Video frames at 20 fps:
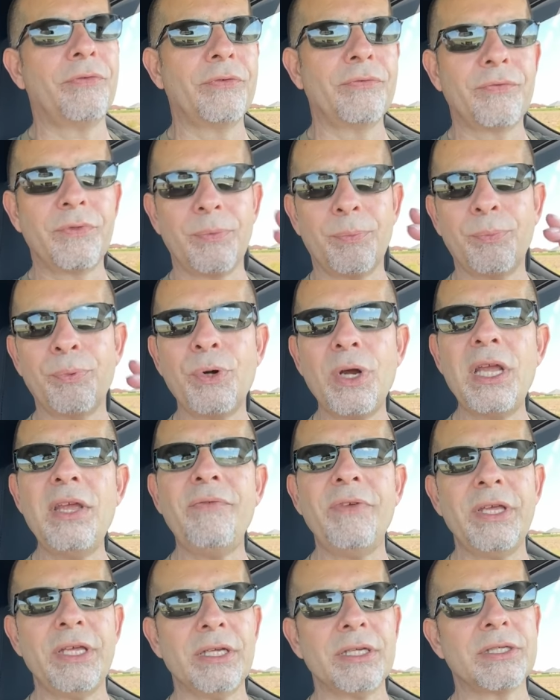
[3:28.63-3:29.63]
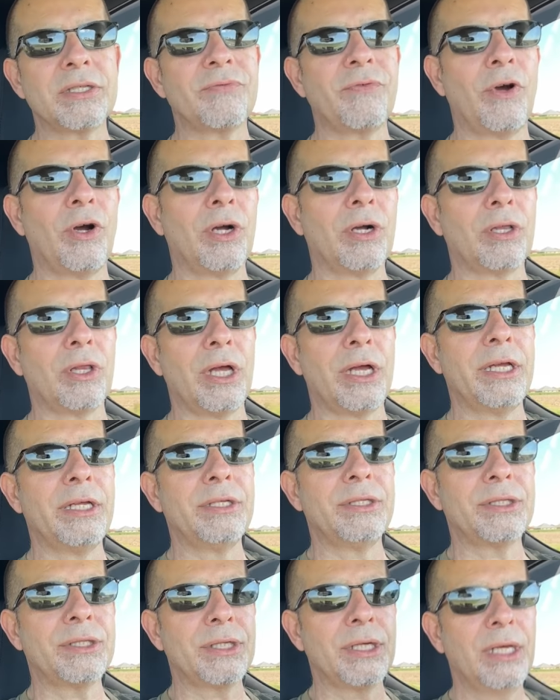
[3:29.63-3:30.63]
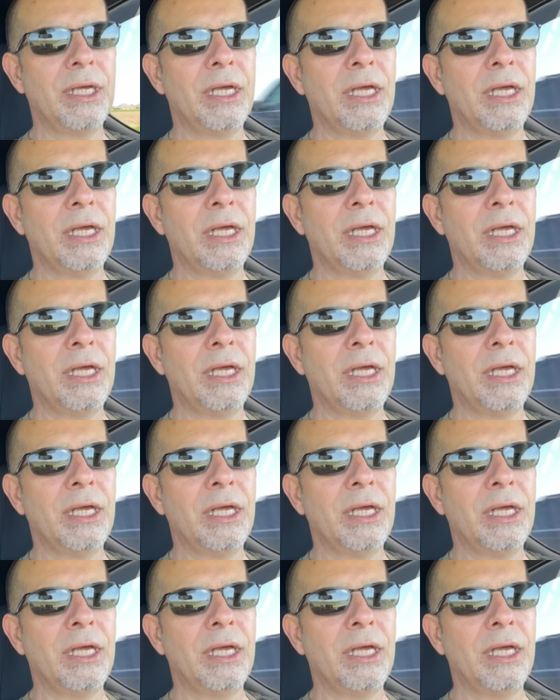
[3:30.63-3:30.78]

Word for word: of the previous fog lights,